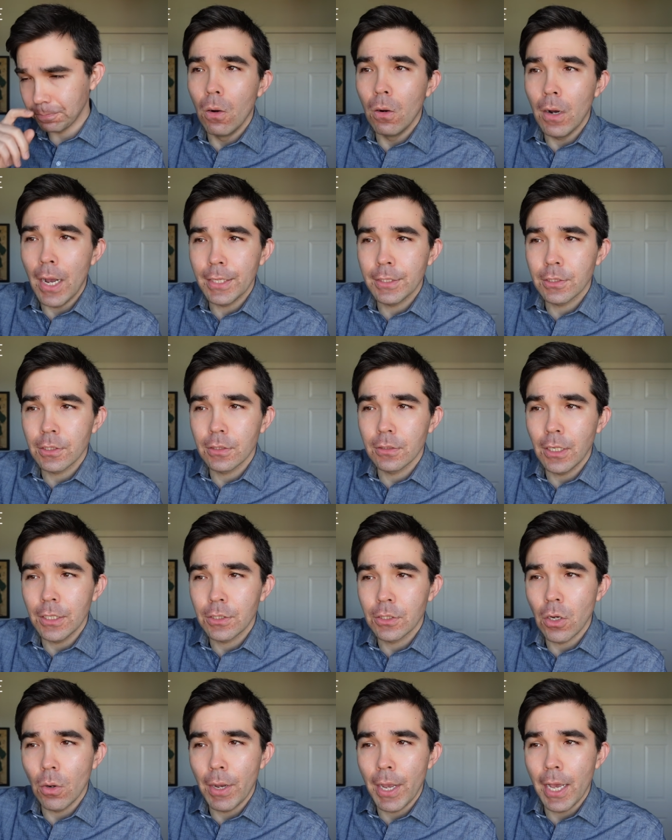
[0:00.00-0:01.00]
Let's
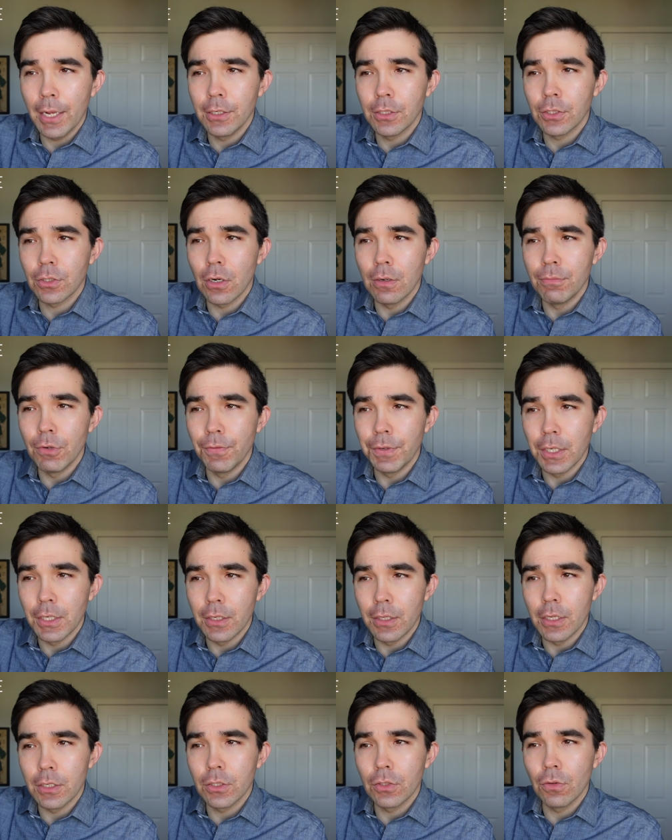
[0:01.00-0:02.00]
let's go ahead and start moving into this.